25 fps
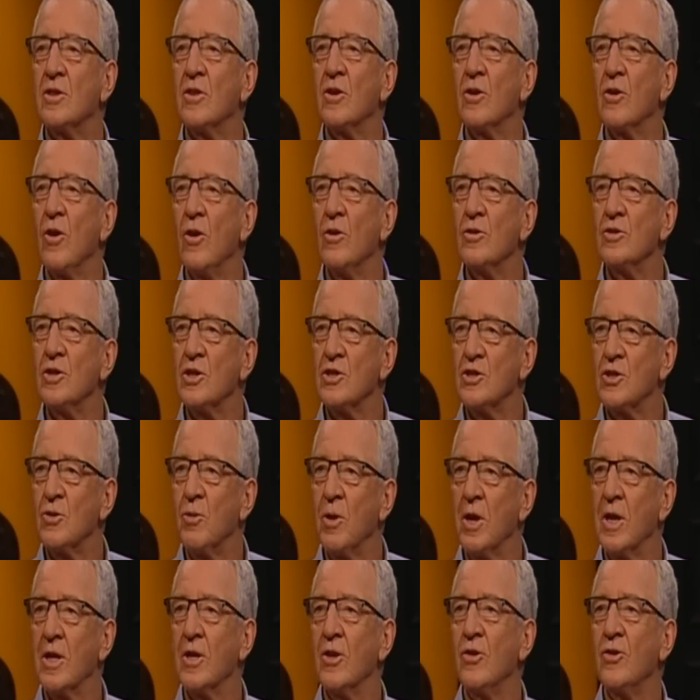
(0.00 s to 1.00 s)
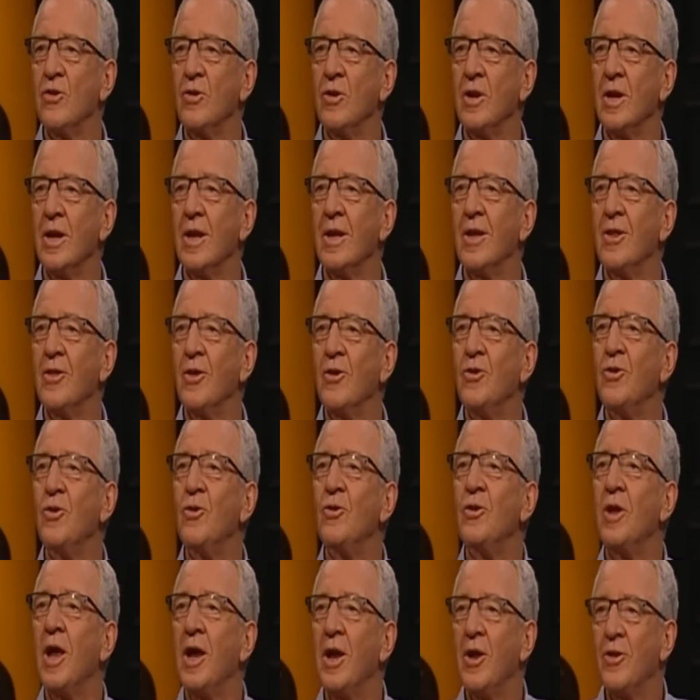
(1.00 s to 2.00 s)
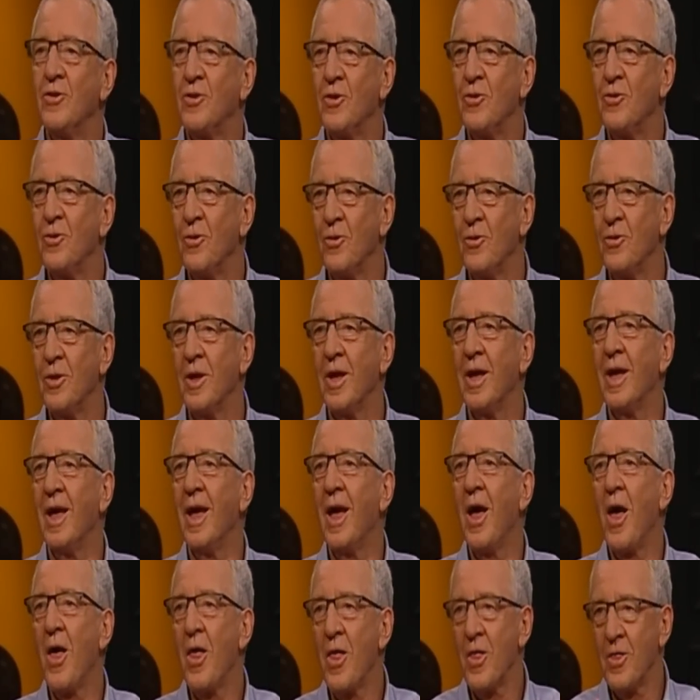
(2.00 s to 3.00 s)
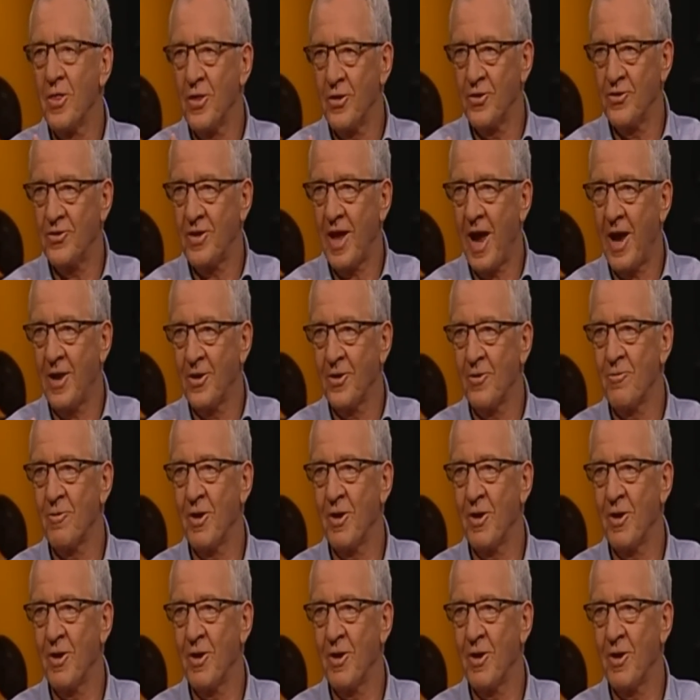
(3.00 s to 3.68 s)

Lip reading: the contest quicker than you did, that you needed to do the stand and